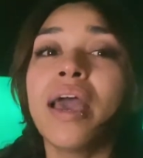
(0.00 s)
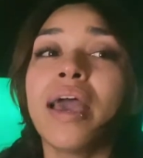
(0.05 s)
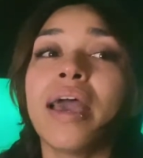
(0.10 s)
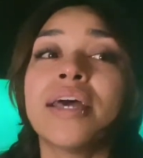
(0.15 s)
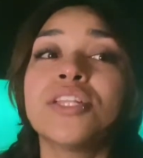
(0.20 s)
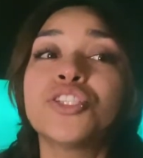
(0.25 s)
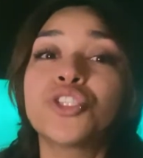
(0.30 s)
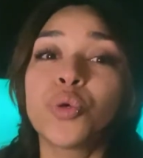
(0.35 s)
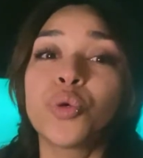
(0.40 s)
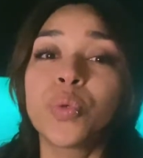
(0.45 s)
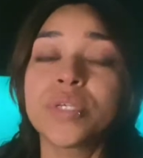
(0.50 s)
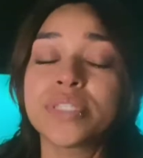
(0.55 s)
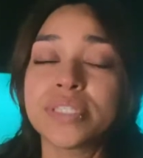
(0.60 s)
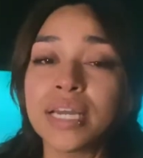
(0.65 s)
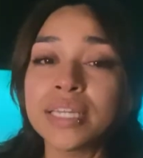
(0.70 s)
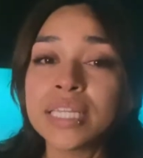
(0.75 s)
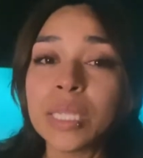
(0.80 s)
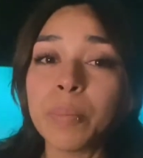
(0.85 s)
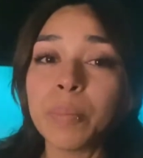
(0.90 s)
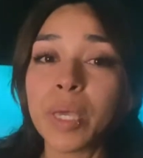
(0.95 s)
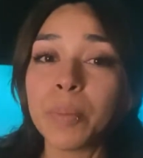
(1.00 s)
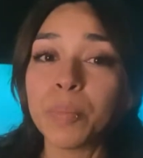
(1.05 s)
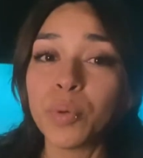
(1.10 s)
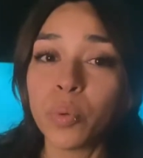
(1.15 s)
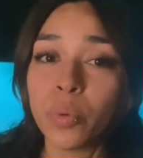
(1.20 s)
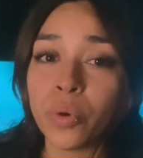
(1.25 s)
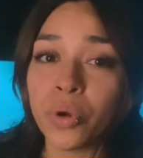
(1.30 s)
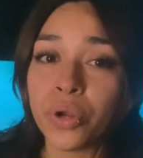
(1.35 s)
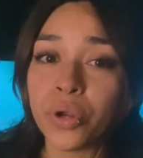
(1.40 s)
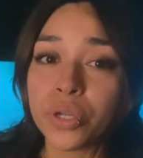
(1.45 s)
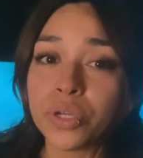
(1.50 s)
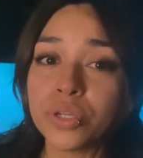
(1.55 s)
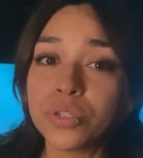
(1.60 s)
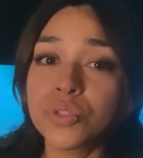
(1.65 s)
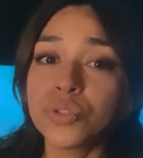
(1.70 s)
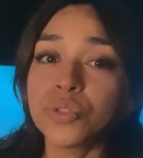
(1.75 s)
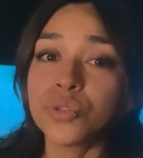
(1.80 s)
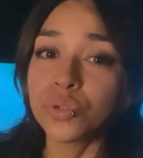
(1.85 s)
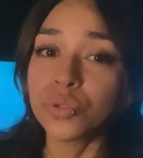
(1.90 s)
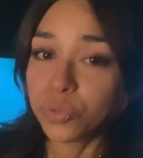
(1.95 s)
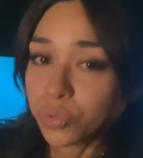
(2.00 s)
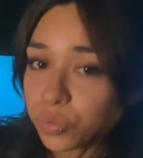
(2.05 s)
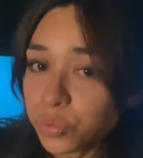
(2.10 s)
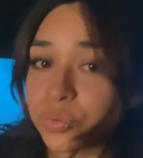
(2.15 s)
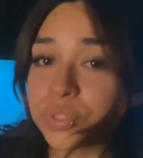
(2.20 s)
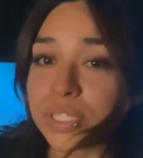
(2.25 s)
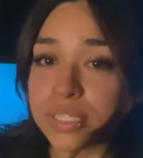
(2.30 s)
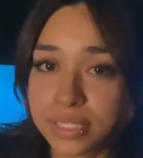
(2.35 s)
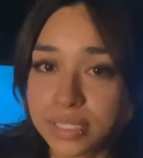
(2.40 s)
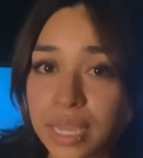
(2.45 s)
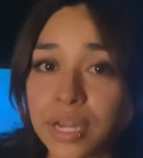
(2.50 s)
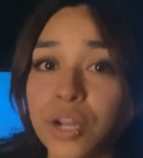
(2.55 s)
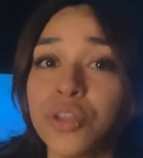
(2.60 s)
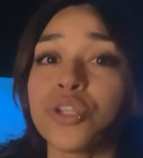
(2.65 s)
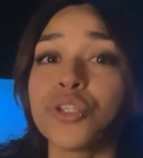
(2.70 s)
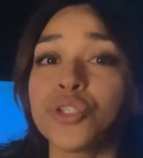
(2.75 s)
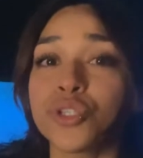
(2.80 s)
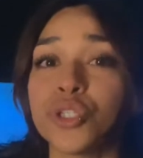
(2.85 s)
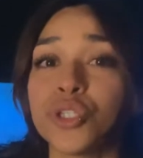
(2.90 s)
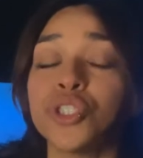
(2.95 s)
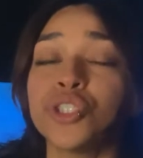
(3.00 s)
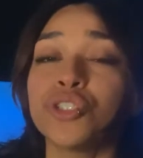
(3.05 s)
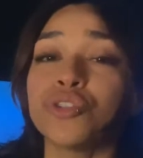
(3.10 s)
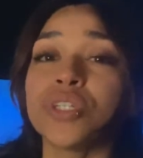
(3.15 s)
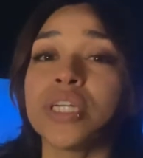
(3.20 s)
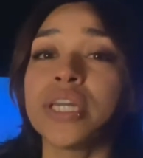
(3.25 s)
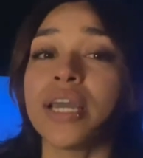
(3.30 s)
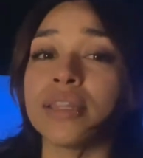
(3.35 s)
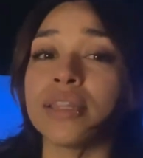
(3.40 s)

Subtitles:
And so we signed the paperwork to decide on the surgery,